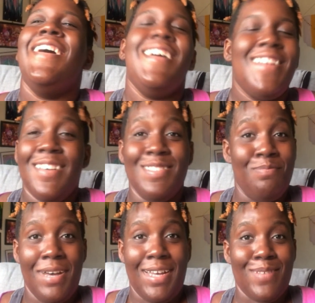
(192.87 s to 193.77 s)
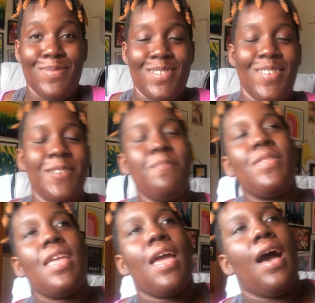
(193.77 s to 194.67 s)
That was bad, I'm sorry.
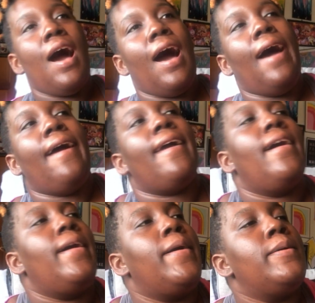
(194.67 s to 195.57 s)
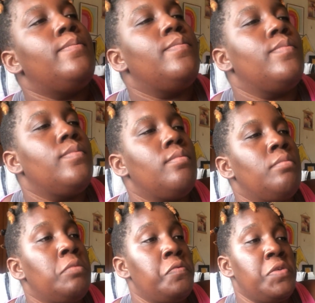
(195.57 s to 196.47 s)
I
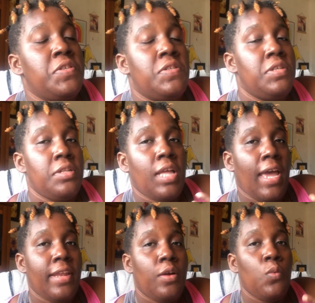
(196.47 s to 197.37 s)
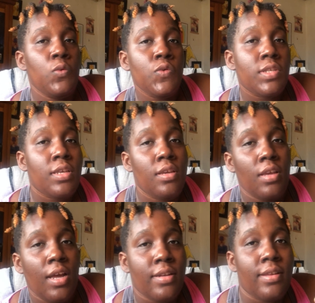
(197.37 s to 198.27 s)
was still kind of woozy
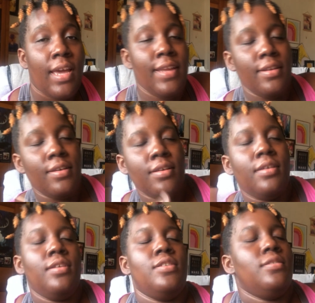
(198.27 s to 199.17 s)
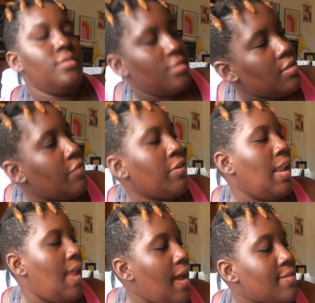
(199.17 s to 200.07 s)
and kind of
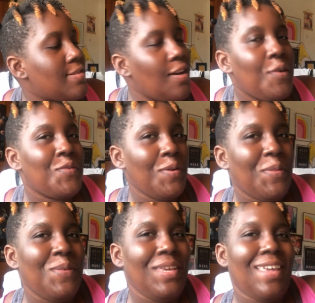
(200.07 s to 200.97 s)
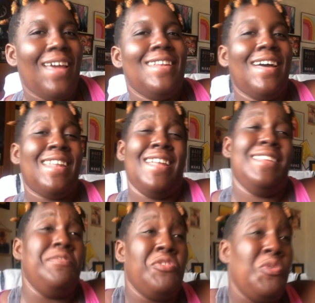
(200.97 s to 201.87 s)
relaxed out from the weekend that I didn't
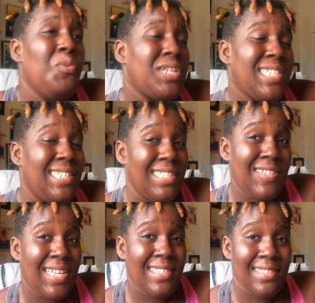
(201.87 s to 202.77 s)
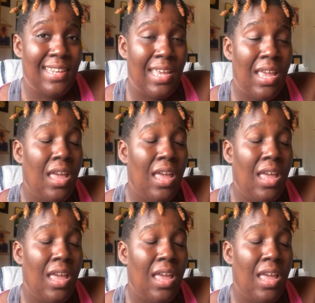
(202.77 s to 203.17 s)
even know what to do yesterday.